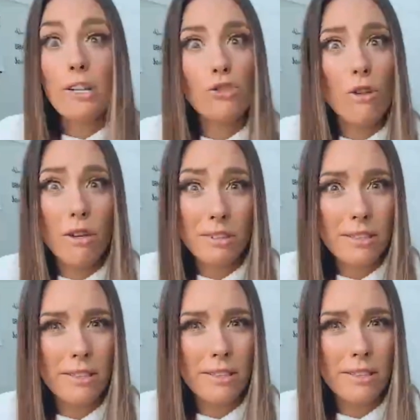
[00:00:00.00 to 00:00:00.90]
I struggle
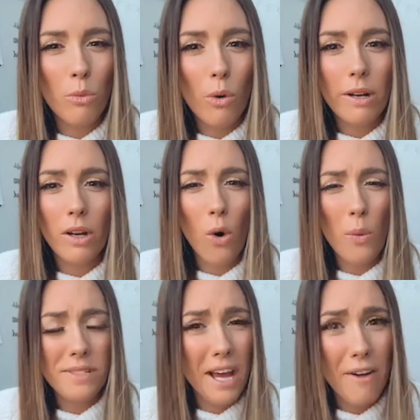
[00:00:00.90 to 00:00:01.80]
to eat in the morning,
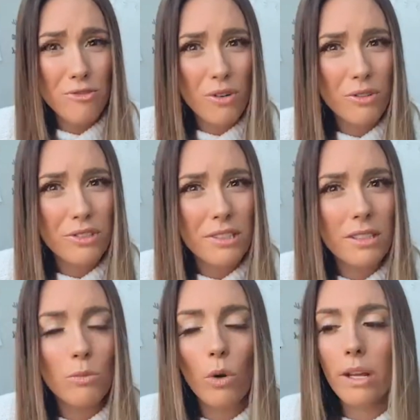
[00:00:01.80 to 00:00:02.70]
always have struggled to eat
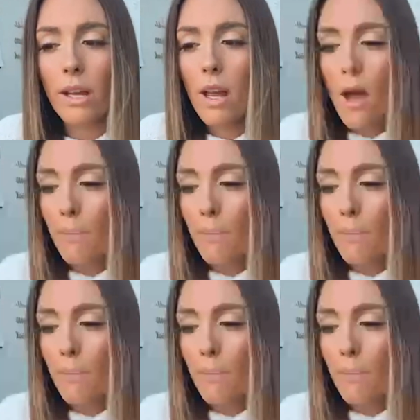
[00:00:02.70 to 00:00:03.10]
in the morning.